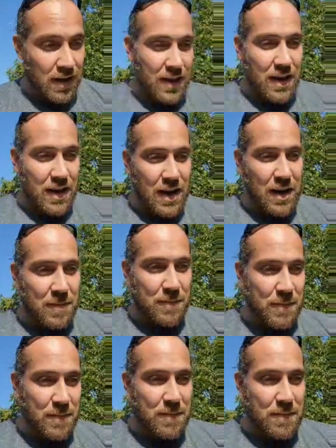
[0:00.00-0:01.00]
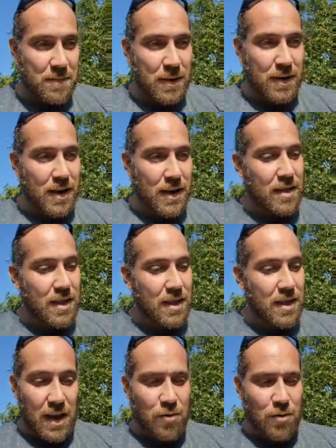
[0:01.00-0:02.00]
But again,
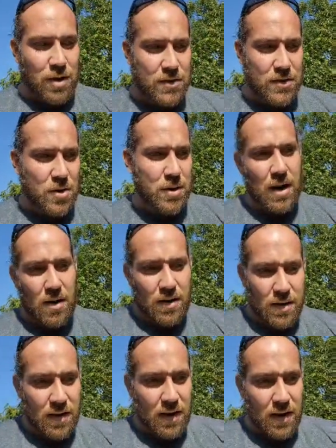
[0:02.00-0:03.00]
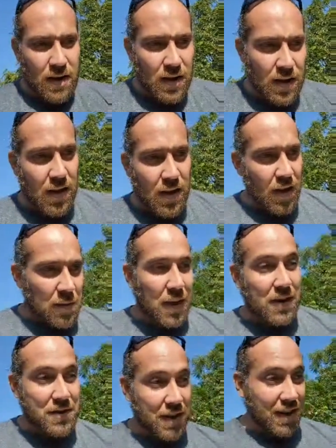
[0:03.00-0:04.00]
that really stood out
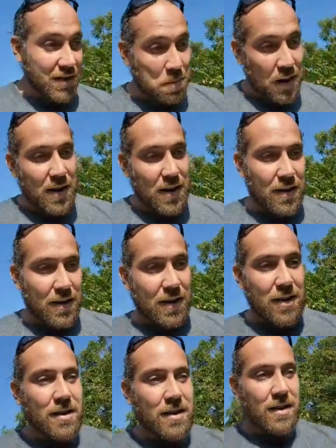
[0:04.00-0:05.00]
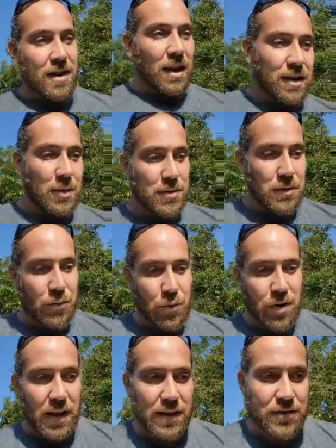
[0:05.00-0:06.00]
because he explained. Again, he was a
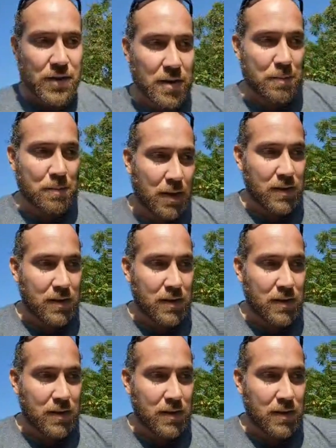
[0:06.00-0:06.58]
freelancer, but